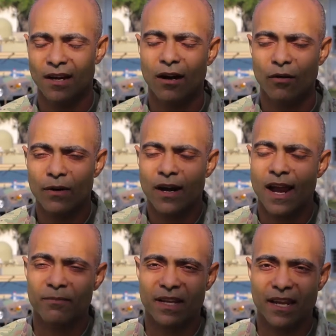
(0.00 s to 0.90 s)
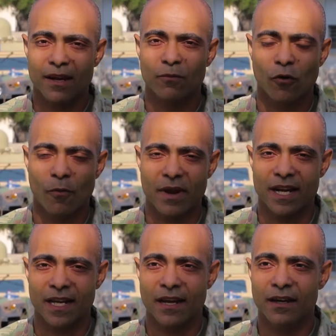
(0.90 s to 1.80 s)
We're at MK
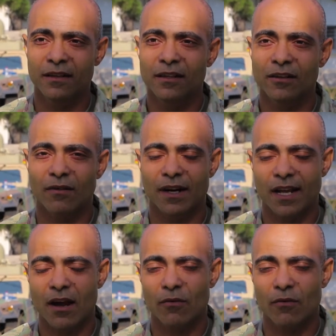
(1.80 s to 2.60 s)
Romania right now,